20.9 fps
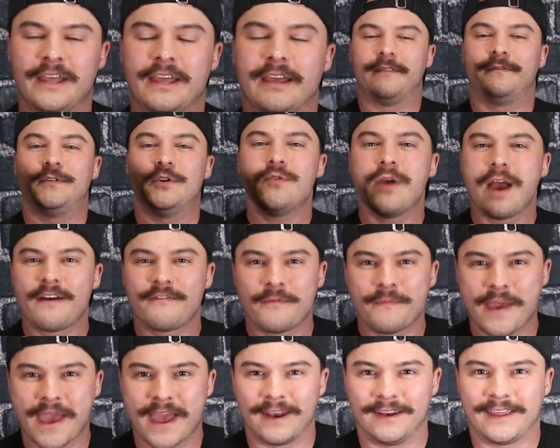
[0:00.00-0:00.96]
If you have a
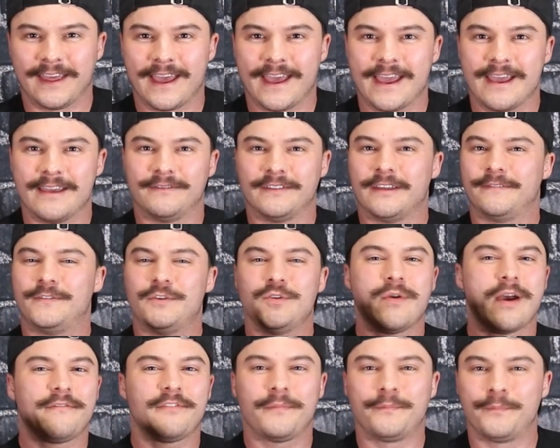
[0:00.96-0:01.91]
man cave, if
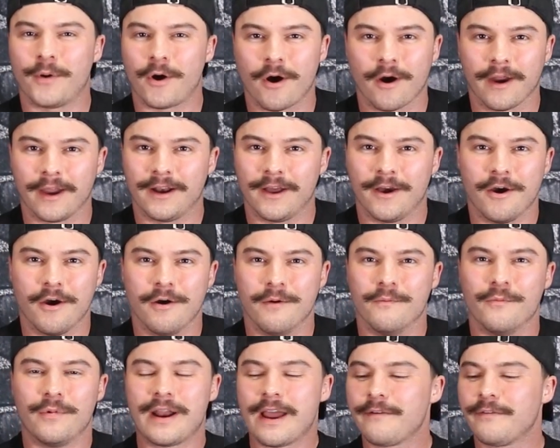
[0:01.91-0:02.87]
you have a bar at
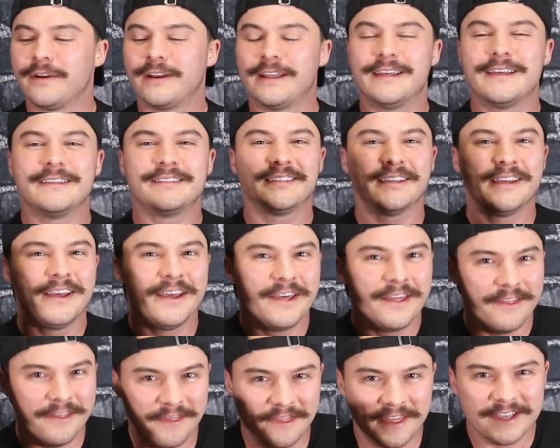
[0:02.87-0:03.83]
home, whatever it is,
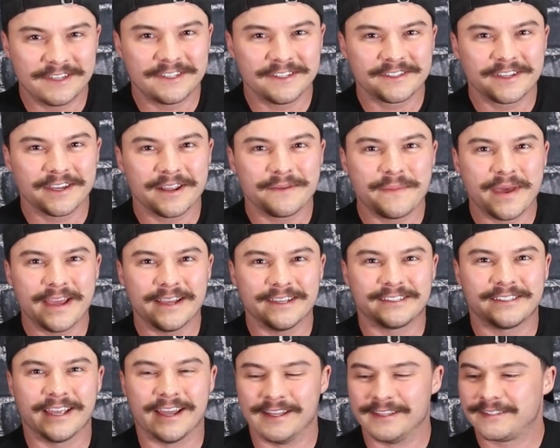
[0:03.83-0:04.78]
this is gonna make
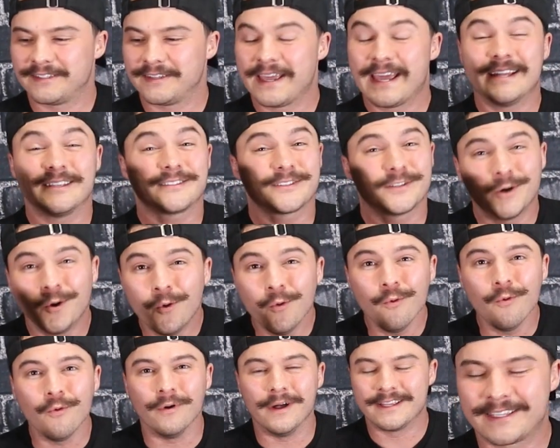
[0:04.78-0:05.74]
sense. It's
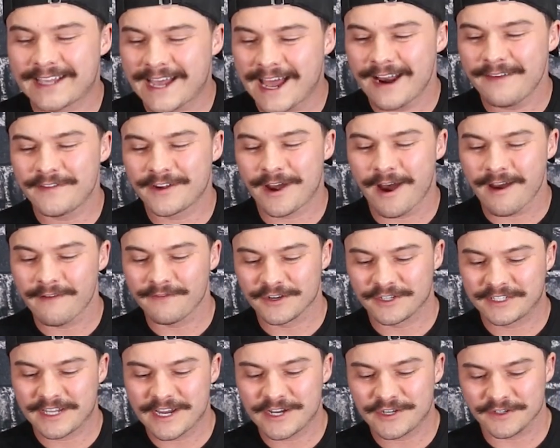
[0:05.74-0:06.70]
cool. It's kind of a
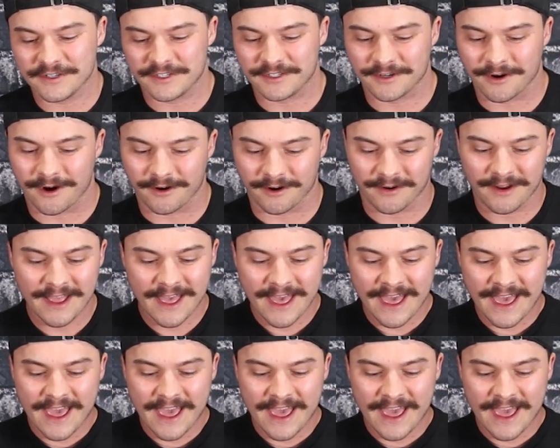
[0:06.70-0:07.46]
conversation starter.